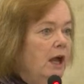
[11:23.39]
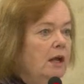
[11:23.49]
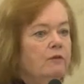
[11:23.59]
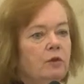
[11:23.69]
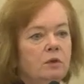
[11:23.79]

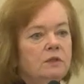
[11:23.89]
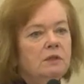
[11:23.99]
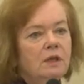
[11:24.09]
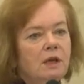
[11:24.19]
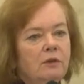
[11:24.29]
And of
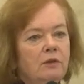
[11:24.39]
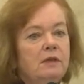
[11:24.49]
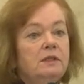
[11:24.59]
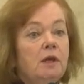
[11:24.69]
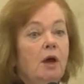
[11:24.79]
course, there
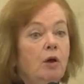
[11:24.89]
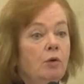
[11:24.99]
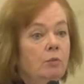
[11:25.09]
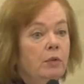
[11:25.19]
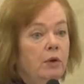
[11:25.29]
is the
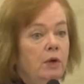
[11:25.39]
hope